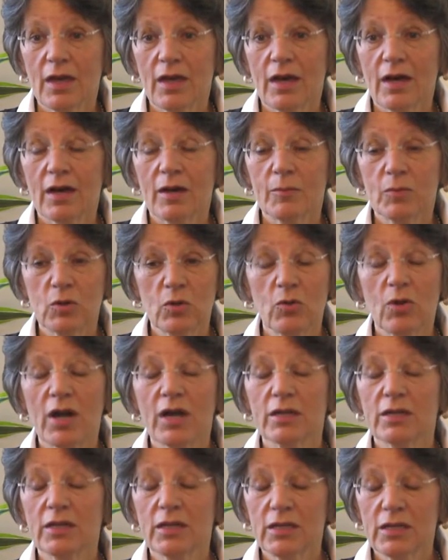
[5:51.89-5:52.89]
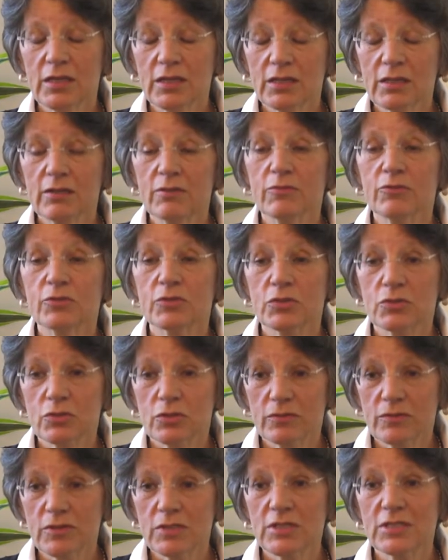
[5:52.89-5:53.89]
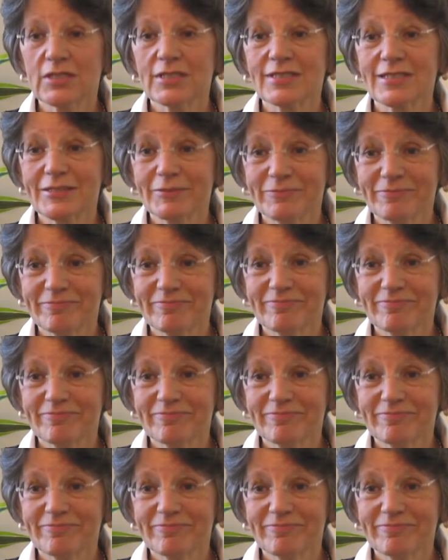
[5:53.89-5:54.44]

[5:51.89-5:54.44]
who had need for services.